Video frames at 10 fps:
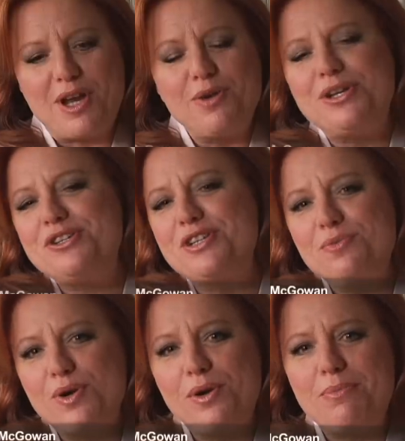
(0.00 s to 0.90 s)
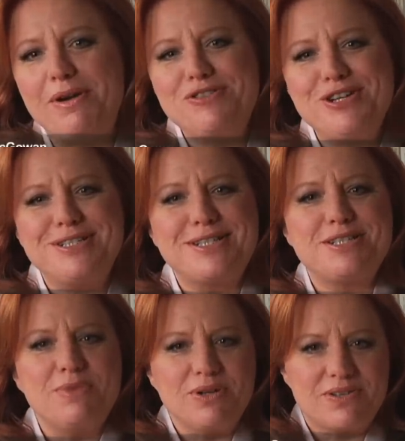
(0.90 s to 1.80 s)
I originally wrote about
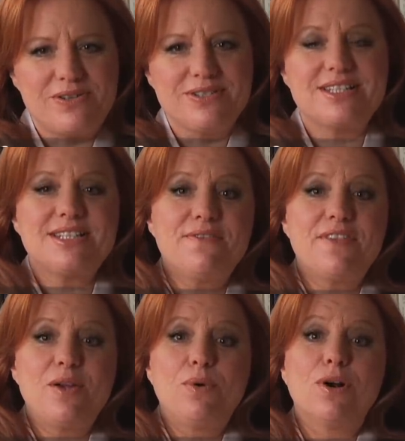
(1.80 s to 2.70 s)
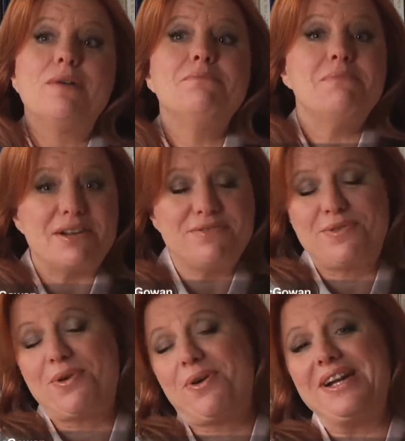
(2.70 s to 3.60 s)
Jesus' miracles as if they were
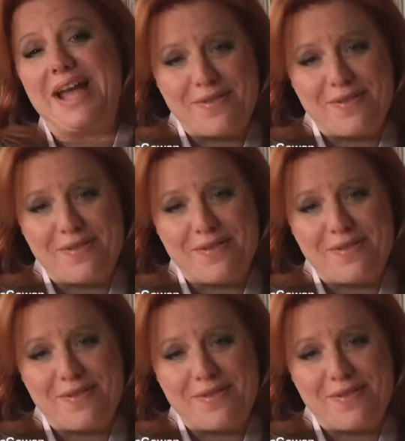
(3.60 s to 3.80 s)
metaphor, an